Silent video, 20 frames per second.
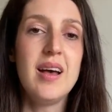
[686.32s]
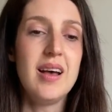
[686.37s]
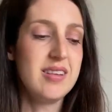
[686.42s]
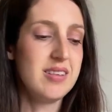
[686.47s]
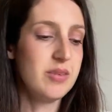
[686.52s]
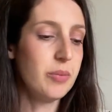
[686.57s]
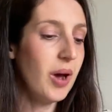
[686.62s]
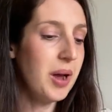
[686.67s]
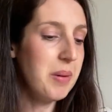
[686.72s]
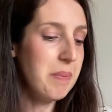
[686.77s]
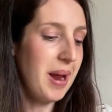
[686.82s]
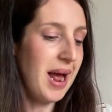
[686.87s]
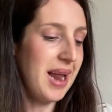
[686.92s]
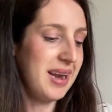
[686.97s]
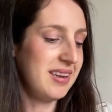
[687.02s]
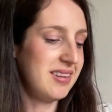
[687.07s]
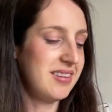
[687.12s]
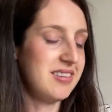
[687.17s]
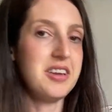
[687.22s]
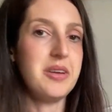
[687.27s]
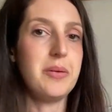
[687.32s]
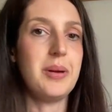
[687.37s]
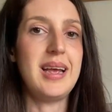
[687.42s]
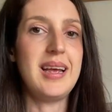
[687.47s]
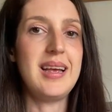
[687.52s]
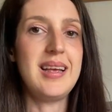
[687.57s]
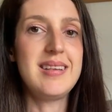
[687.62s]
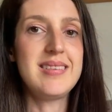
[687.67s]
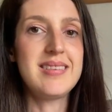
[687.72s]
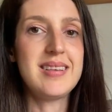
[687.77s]
So what I'm planning to do
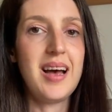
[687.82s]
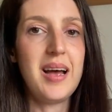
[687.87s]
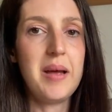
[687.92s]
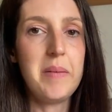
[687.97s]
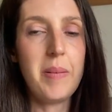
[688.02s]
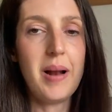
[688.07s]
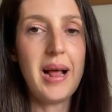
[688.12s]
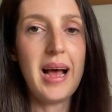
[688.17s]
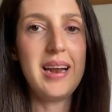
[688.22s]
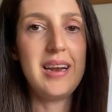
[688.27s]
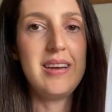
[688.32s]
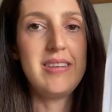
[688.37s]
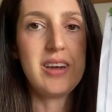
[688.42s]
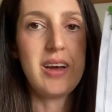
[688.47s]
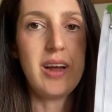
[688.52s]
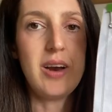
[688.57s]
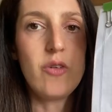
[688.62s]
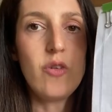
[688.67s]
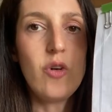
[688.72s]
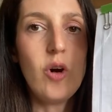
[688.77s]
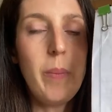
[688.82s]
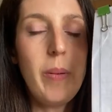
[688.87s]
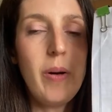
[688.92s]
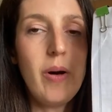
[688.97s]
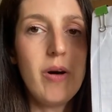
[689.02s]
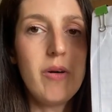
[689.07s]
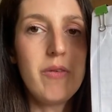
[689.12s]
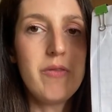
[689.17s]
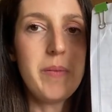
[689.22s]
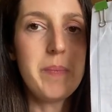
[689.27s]
is I'm planning to kind of crop it
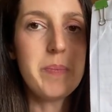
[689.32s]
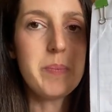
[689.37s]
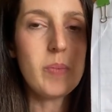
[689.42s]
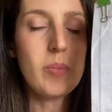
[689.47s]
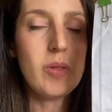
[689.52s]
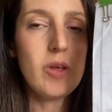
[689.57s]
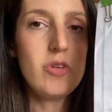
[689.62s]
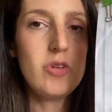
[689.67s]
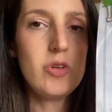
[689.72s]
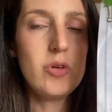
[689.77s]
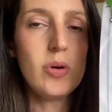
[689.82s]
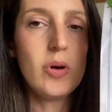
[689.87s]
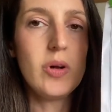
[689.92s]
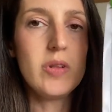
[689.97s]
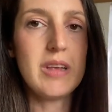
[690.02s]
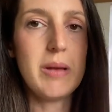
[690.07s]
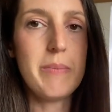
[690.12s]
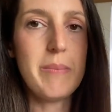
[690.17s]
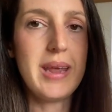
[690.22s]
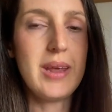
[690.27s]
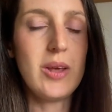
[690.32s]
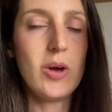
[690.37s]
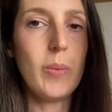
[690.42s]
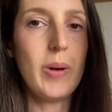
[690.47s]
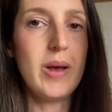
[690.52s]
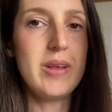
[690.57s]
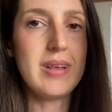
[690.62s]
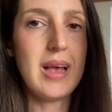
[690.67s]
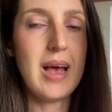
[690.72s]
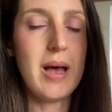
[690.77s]
off short and make it
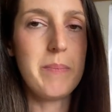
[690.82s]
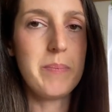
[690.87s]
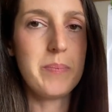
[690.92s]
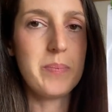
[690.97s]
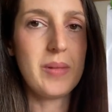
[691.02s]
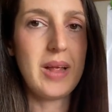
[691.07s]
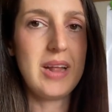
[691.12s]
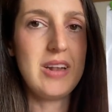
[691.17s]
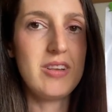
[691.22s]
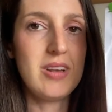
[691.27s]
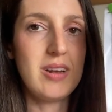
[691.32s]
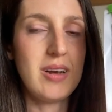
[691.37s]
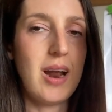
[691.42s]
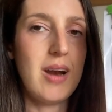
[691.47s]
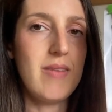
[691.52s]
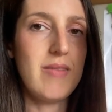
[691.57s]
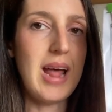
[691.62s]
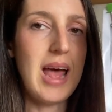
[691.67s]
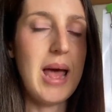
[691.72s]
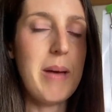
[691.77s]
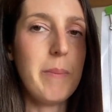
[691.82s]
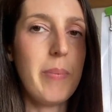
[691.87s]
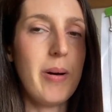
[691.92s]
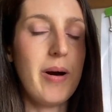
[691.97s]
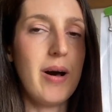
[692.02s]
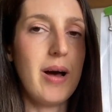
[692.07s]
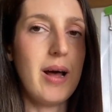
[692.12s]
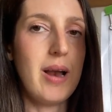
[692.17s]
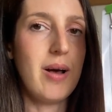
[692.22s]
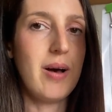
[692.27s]
almost um, into kind of an
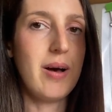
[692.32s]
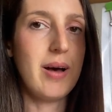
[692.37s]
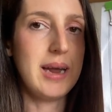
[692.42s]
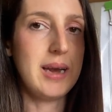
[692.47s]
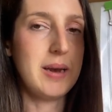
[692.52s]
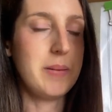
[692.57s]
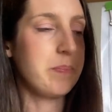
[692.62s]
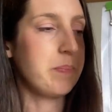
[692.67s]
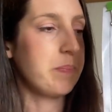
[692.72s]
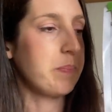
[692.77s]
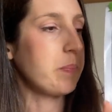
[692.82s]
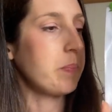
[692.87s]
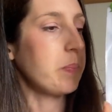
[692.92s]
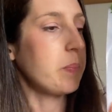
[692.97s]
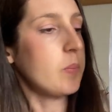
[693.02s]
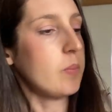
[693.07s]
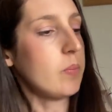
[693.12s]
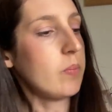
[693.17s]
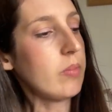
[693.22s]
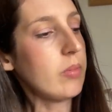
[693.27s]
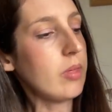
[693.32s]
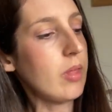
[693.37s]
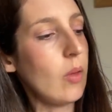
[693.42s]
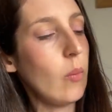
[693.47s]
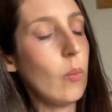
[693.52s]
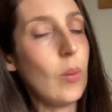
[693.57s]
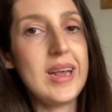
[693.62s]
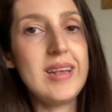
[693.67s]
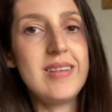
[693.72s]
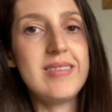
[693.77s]
empire line
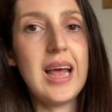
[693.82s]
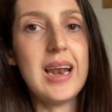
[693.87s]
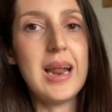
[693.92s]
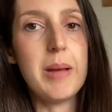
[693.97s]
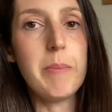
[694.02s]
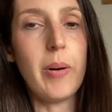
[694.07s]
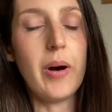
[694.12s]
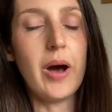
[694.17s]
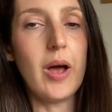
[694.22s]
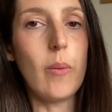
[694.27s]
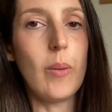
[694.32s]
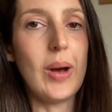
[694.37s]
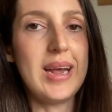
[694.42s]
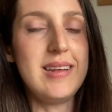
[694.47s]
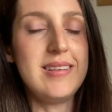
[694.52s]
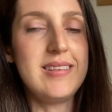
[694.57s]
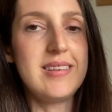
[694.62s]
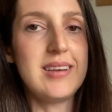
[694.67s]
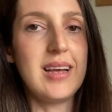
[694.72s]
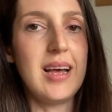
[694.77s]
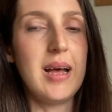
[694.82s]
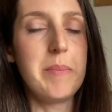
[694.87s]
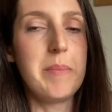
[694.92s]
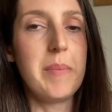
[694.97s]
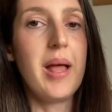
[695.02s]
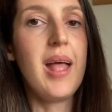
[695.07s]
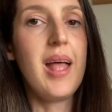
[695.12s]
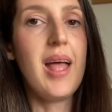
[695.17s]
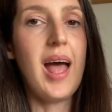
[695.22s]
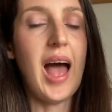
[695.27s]
waist, an empire waist,
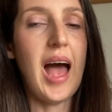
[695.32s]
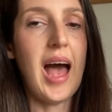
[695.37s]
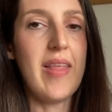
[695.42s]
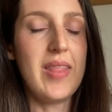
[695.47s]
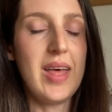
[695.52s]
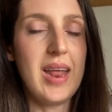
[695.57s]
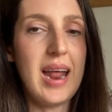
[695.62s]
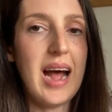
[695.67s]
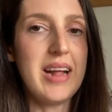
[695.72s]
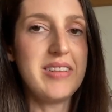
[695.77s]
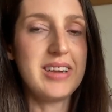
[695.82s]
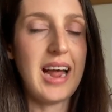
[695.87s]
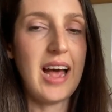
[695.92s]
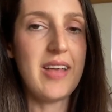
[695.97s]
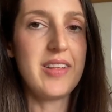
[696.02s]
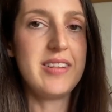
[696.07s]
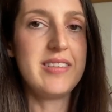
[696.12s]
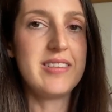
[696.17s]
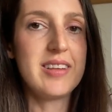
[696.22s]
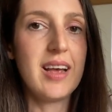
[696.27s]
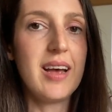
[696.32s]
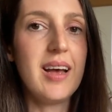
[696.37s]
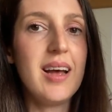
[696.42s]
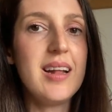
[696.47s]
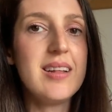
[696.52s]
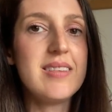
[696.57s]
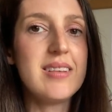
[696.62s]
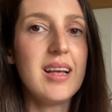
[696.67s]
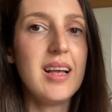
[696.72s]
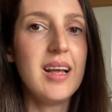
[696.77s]
um, and then as a gathered
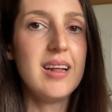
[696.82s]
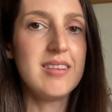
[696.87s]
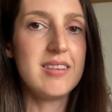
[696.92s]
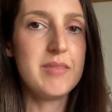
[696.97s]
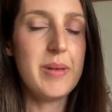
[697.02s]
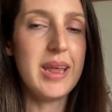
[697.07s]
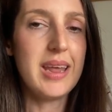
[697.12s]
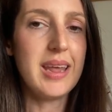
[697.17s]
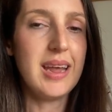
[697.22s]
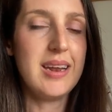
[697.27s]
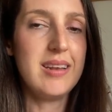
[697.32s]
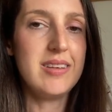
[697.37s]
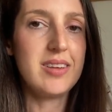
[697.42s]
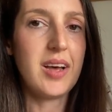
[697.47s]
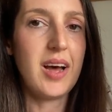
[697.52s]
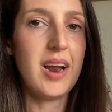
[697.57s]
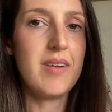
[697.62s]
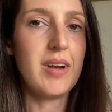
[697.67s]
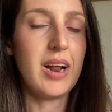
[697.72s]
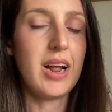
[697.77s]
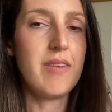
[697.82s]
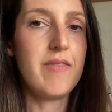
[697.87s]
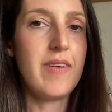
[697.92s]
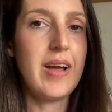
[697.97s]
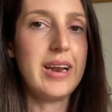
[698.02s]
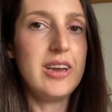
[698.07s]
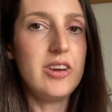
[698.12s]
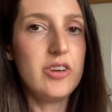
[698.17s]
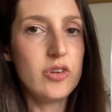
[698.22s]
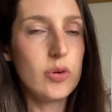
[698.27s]
skirt to make it into kind of like a
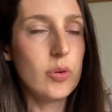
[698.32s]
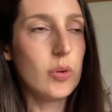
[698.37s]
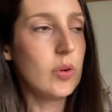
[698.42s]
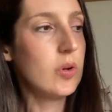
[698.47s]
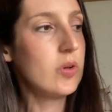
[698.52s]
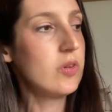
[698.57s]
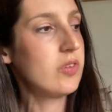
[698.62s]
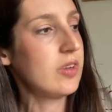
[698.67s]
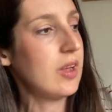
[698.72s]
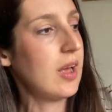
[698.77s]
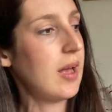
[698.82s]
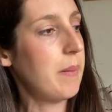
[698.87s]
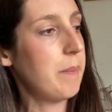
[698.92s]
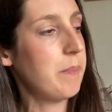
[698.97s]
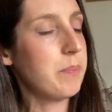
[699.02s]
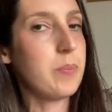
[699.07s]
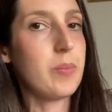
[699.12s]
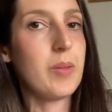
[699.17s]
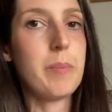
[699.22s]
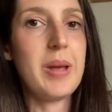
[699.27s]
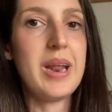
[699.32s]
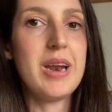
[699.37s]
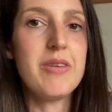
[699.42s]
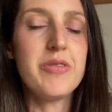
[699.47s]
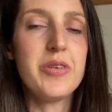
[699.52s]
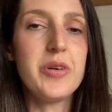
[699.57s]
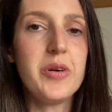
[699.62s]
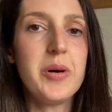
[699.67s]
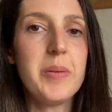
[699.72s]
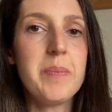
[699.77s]
fairly short um,
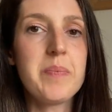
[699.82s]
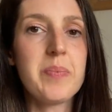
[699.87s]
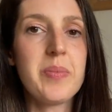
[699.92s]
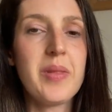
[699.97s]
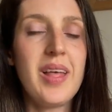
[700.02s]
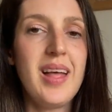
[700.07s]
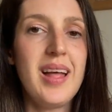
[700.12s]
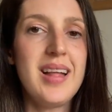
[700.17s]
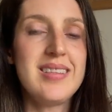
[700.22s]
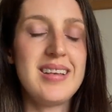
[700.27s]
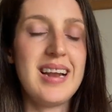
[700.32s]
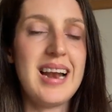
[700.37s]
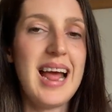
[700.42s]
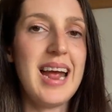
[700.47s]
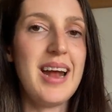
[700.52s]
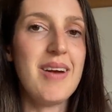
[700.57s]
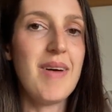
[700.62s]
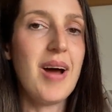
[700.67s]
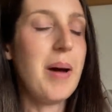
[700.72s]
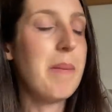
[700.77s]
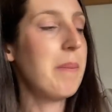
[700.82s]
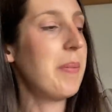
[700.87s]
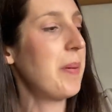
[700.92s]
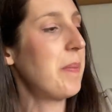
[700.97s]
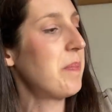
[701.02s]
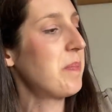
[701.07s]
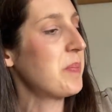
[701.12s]
pinafore to layer up.